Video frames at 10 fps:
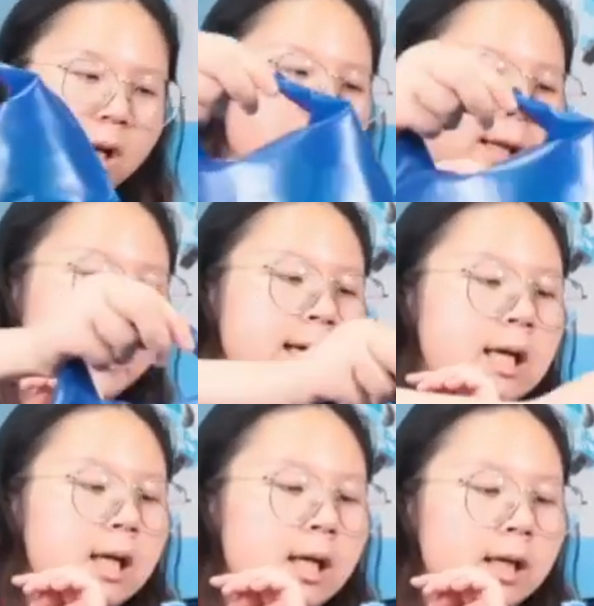Okay,
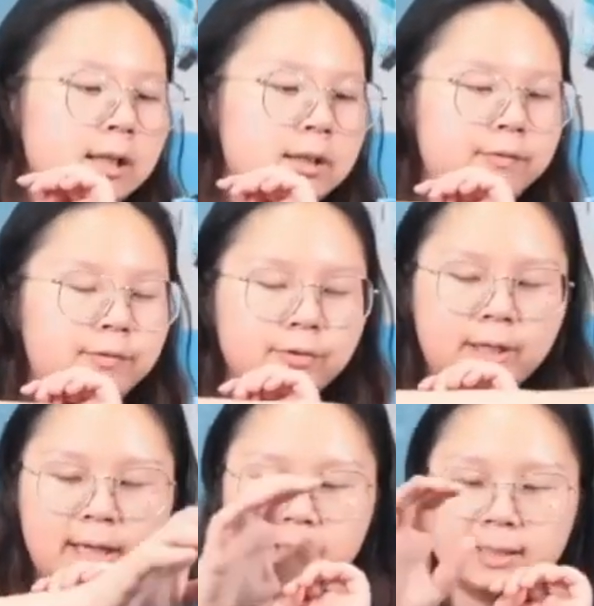and if you
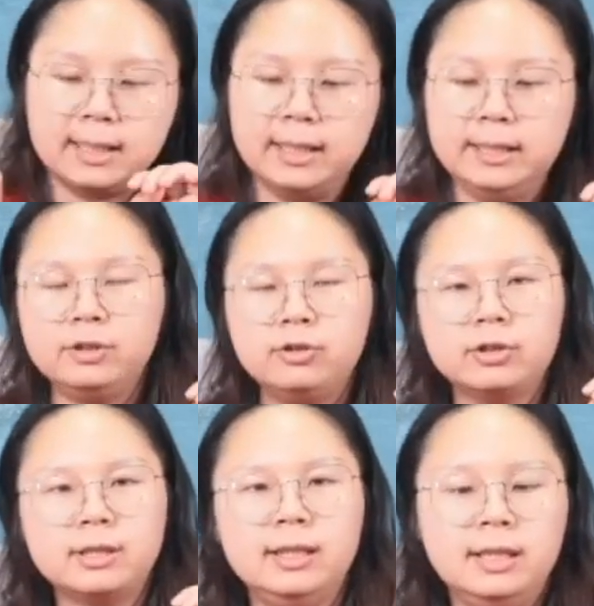guys are
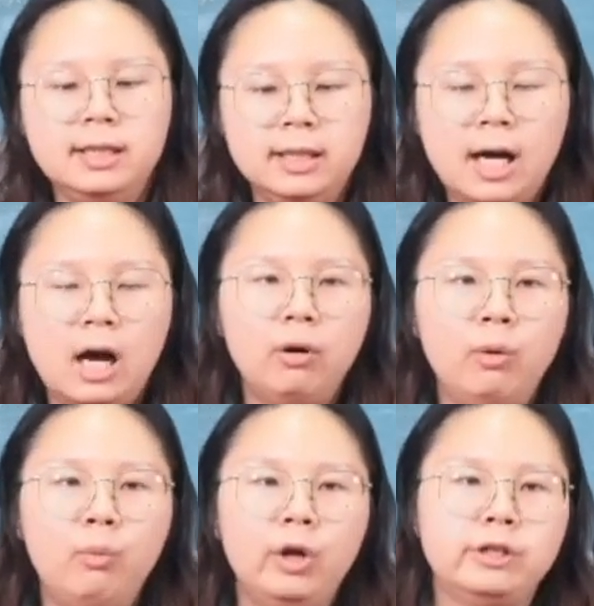interested in our
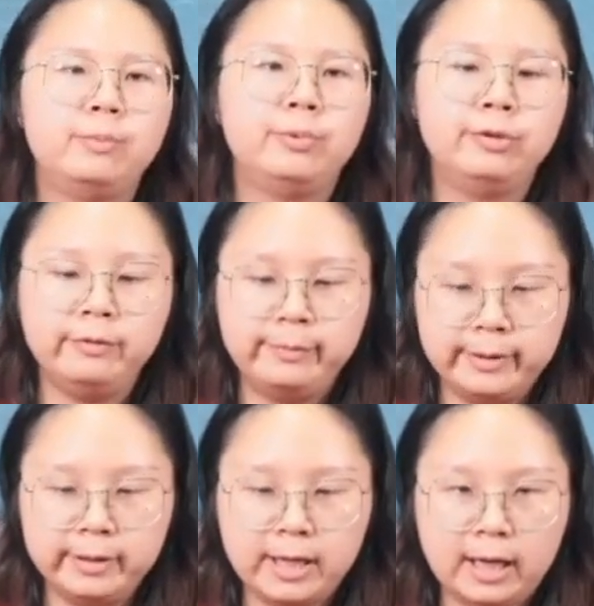waterproof
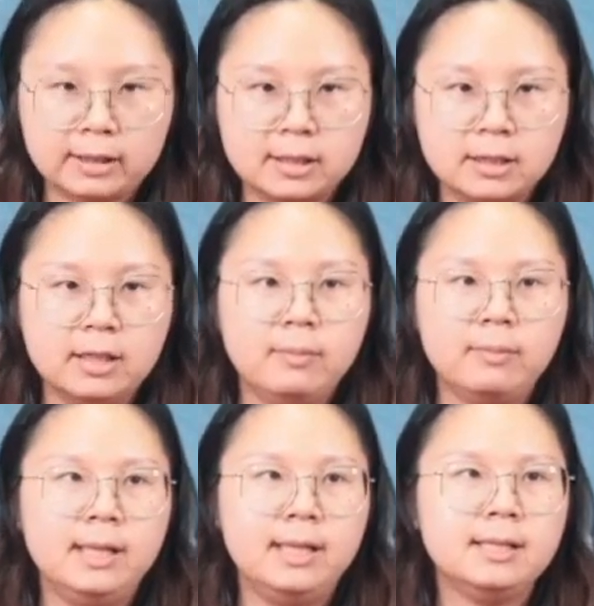products,
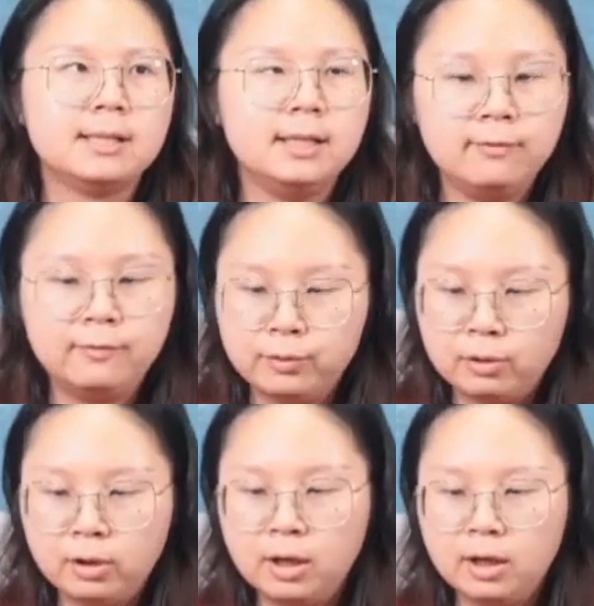please leave
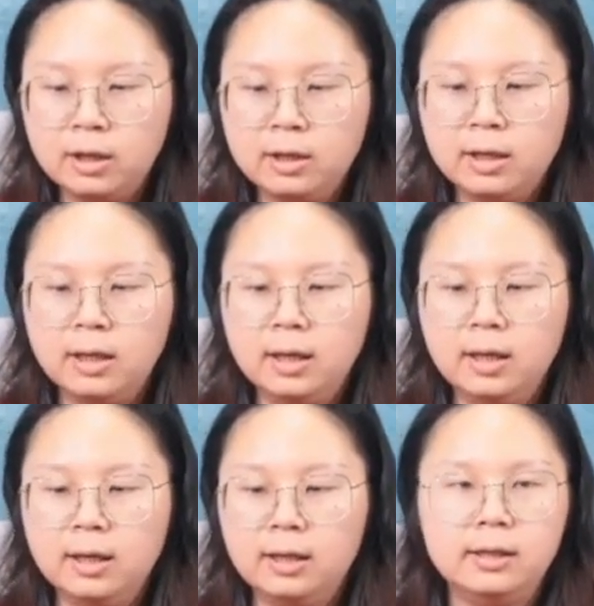your
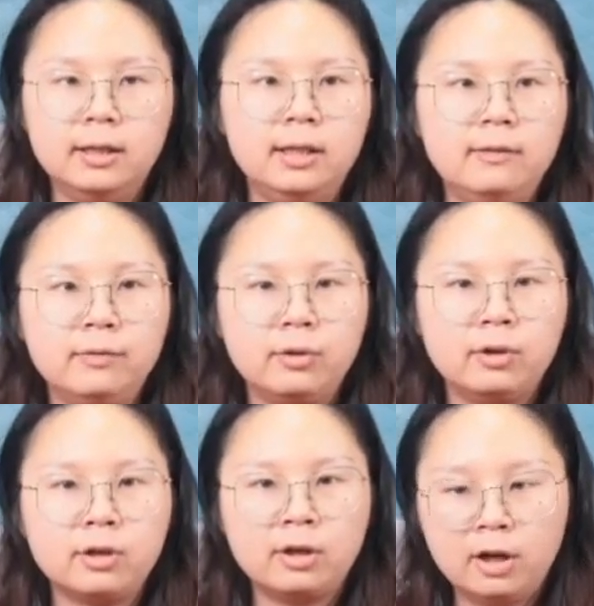uh, leave
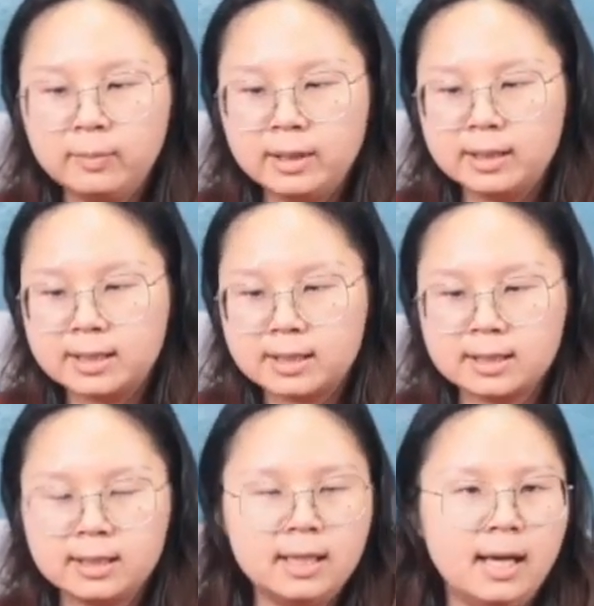your comments,
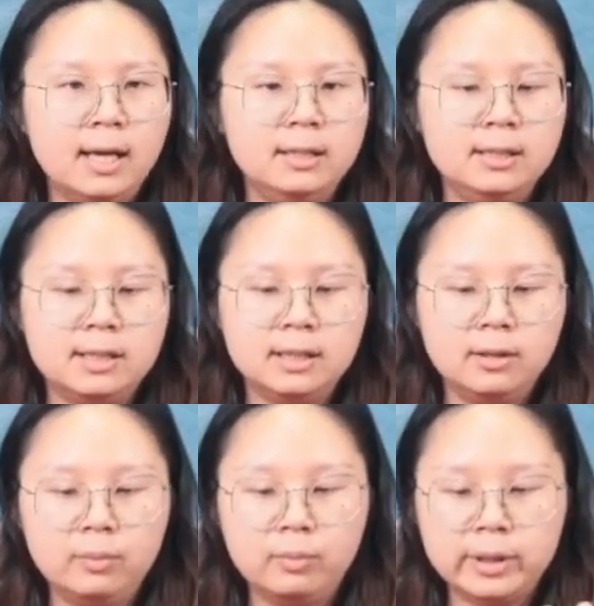and
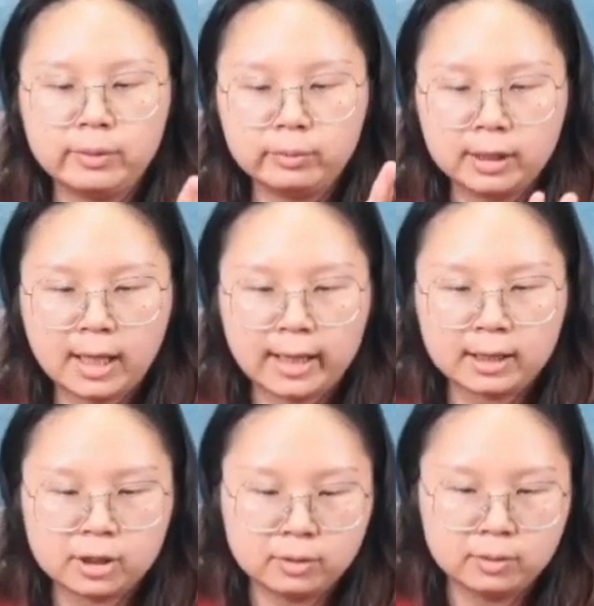uh, we would
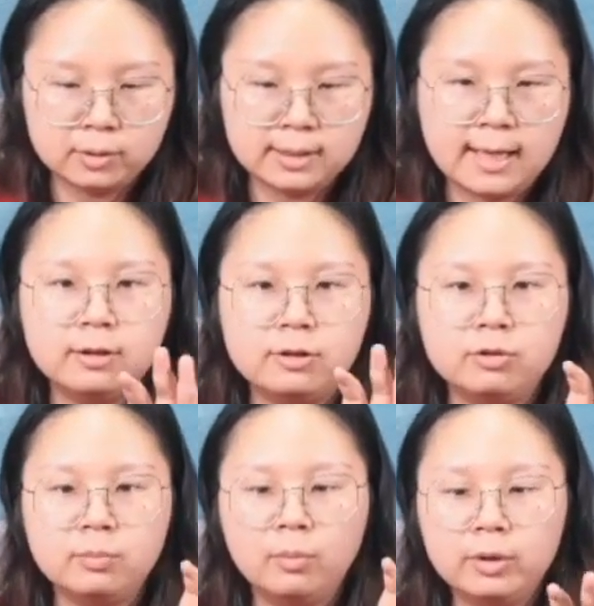like to send
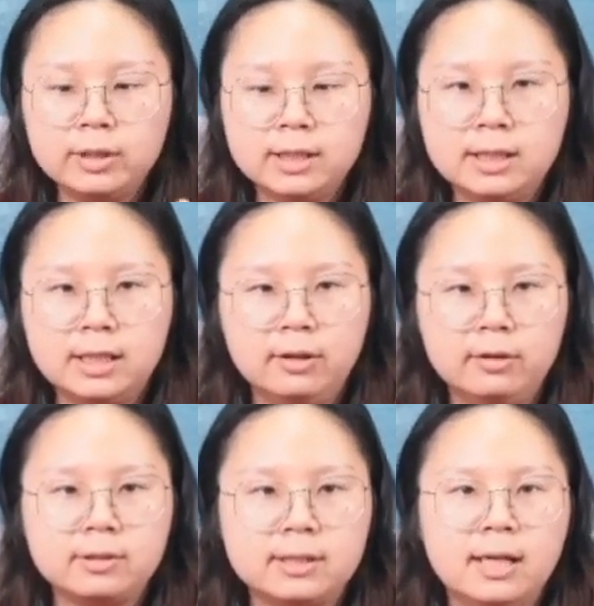you more
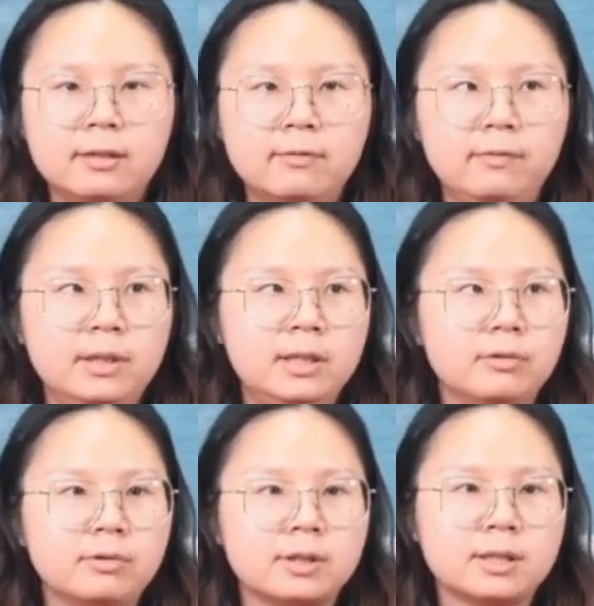details and
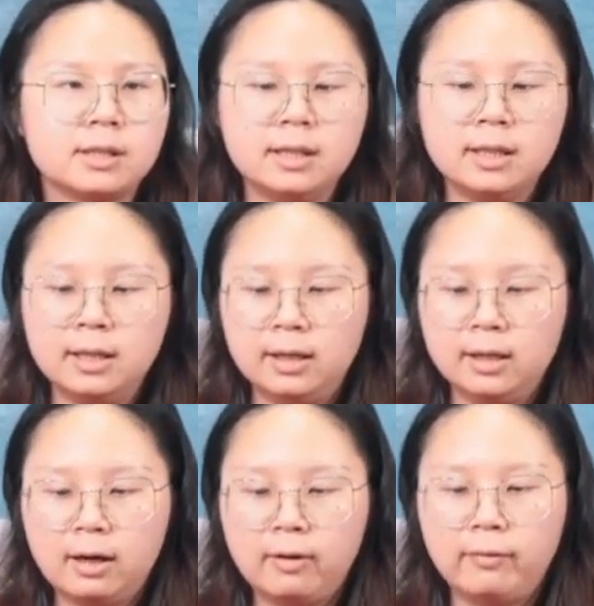videos
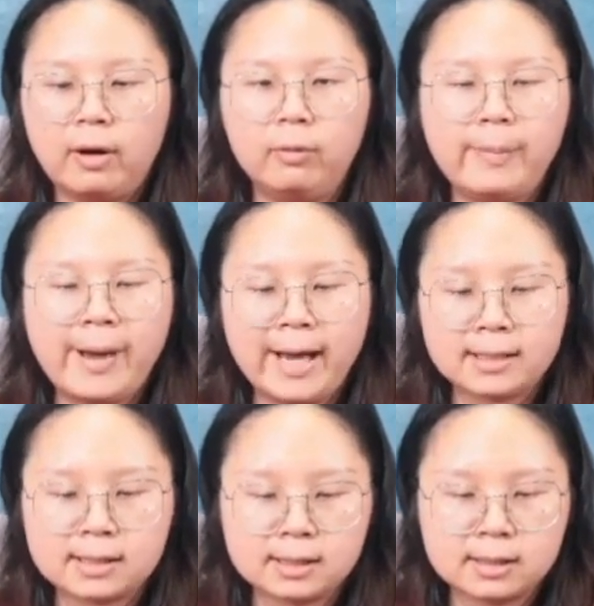uh, of our
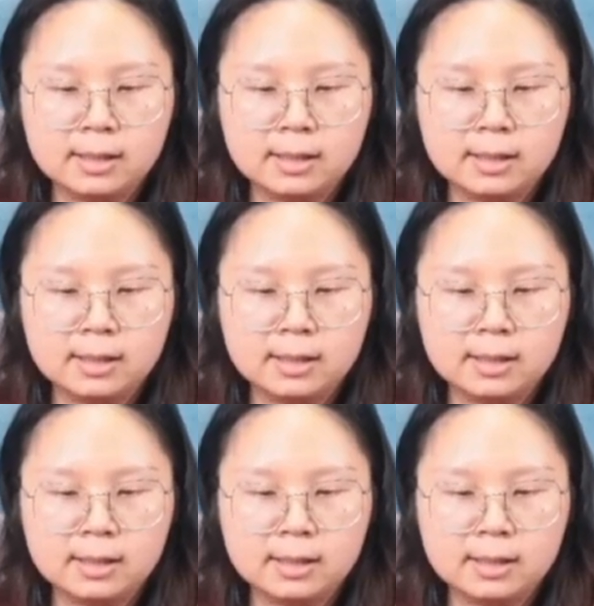bags.